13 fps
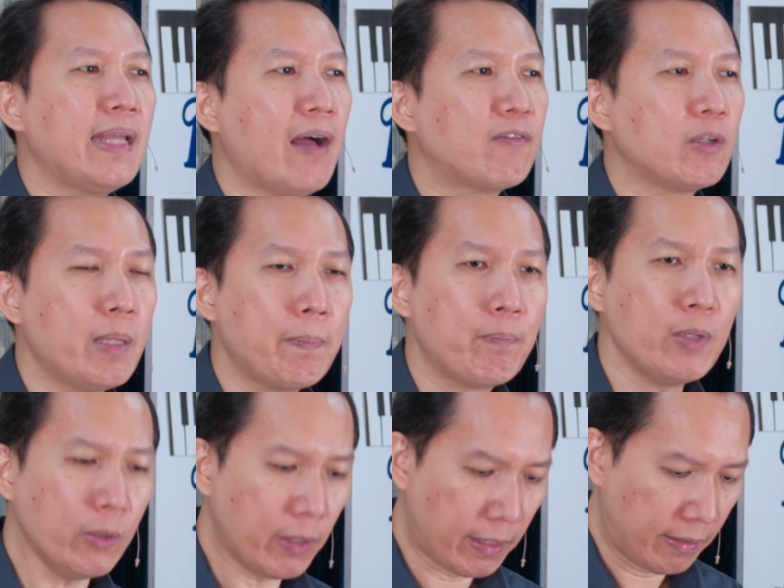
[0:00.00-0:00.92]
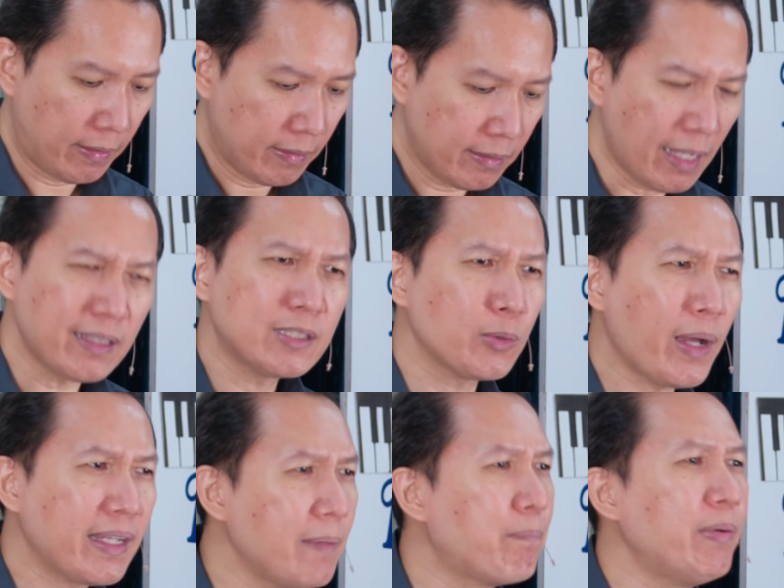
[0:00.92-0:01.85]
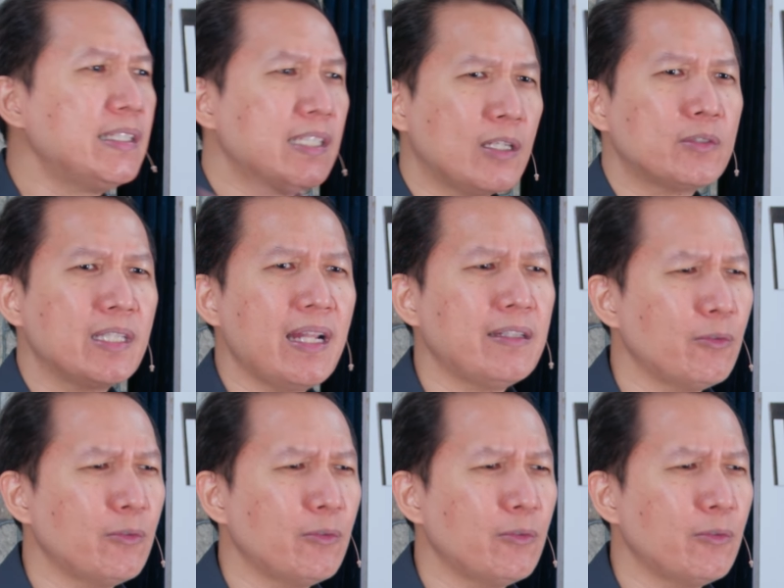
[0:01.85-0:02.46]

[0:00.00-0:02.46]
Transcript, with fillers: They have to be pure. That is why gi-persecute sila.